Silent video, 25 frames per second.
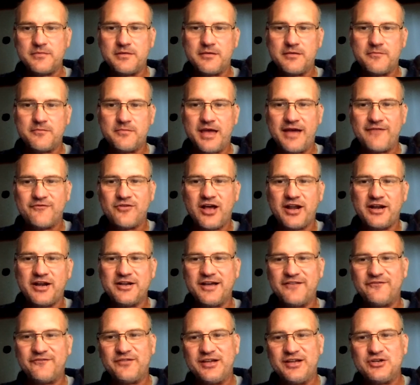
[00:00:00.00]
I've got
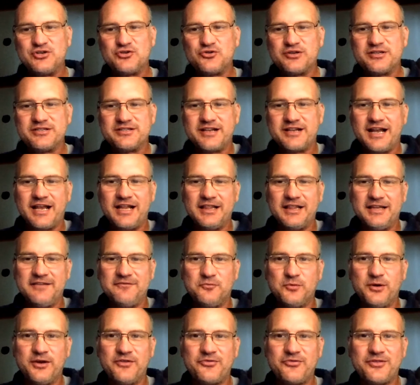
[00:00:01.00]
enough injuries that I live
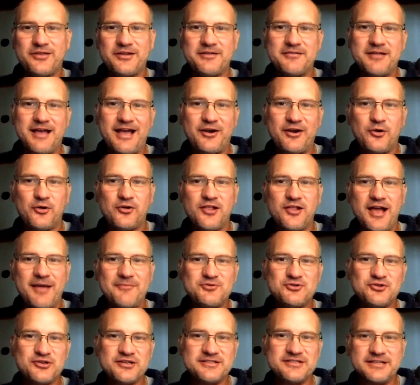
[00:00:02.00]
with that I don't climb
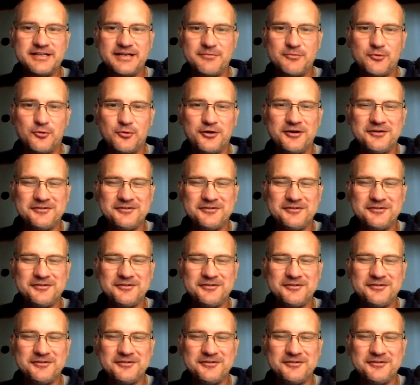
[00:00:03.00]
trees anymore.